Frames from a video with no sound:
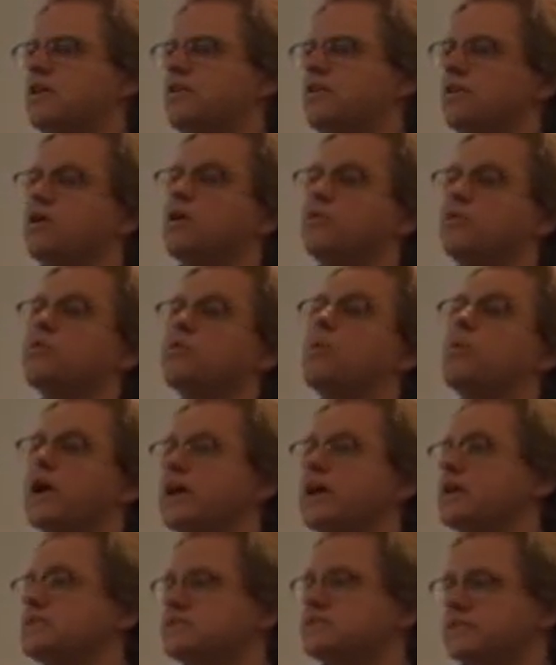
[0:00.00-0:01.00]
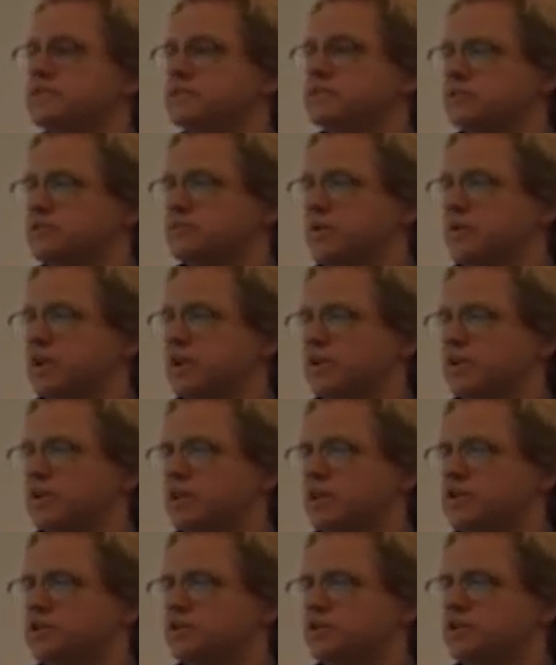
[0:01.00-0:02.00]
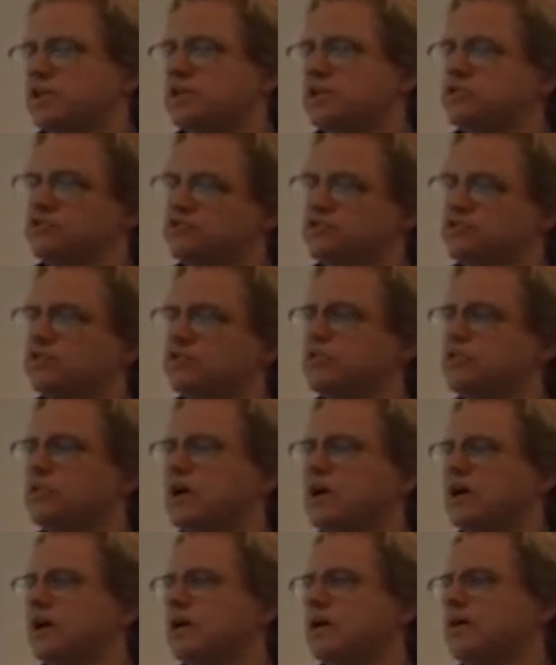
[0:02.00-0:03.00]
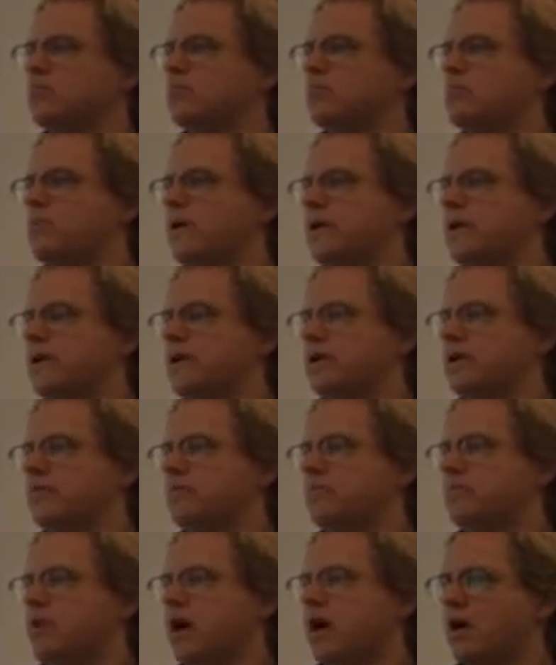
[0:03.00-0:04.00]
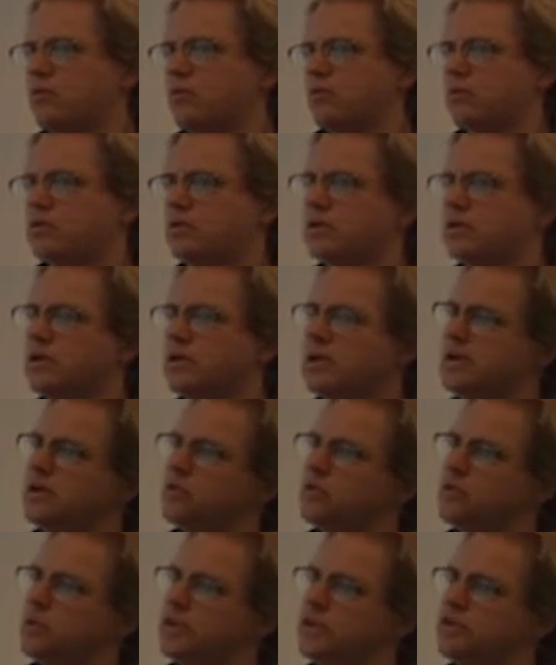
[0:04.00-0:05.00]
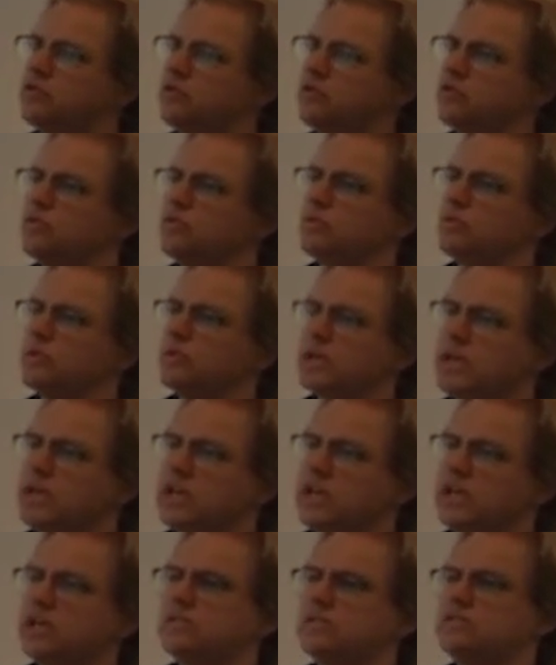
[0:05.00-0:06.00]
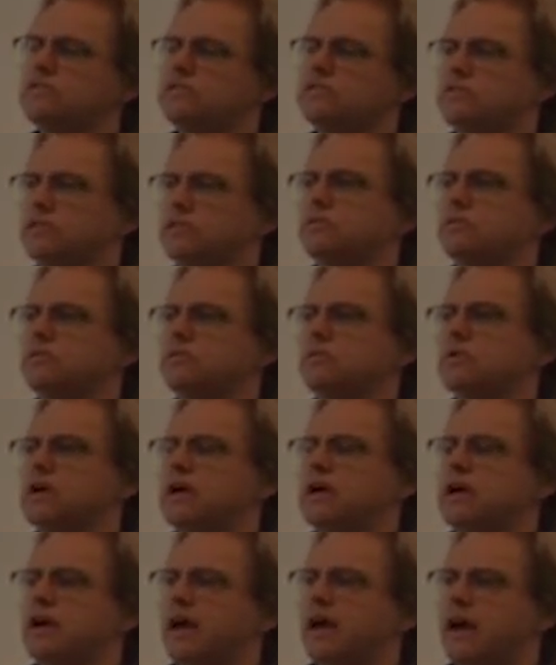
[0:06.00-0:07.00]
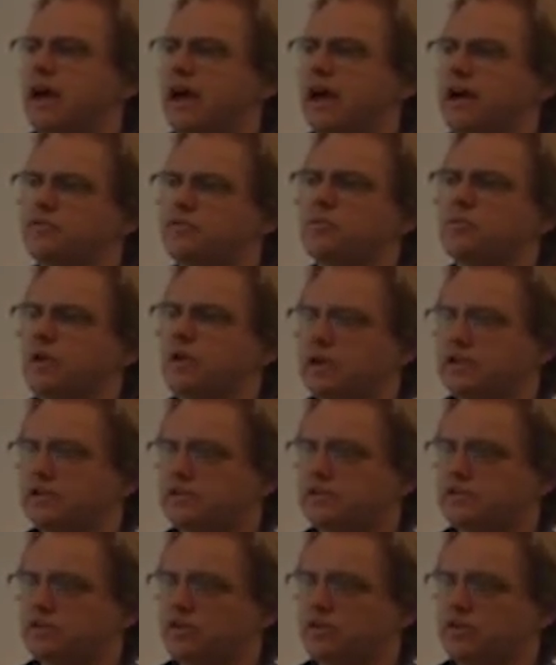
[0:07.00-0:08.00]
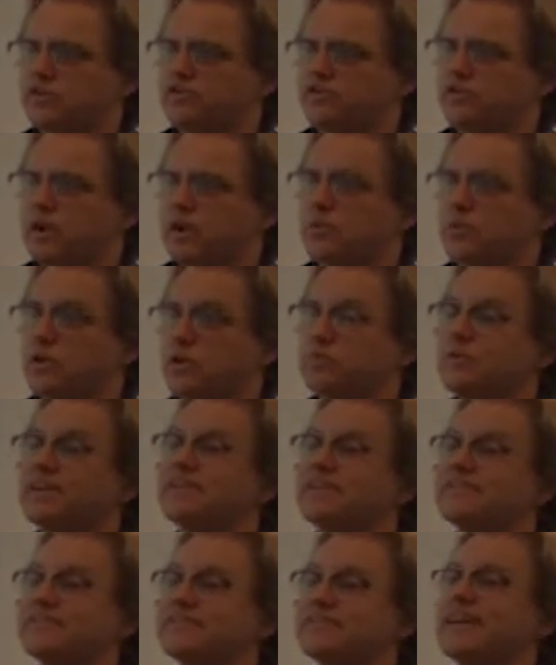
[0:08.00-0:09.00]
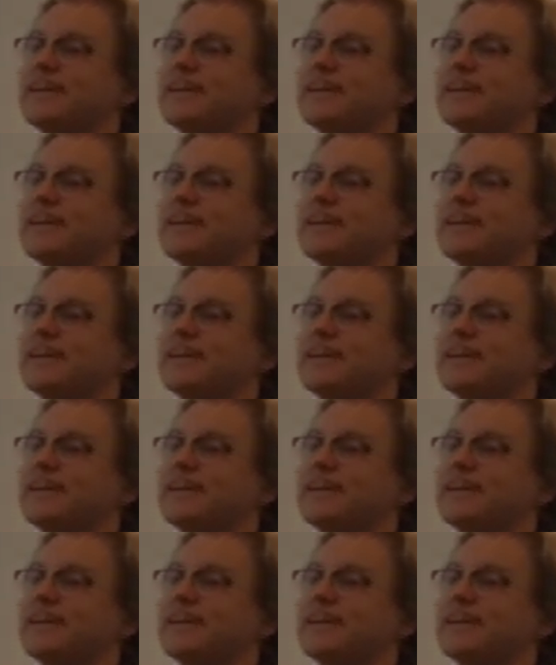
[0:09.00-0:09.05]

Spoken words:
are other ways than just regulation, it's true. But in my world, we do need to have a regulatory framework because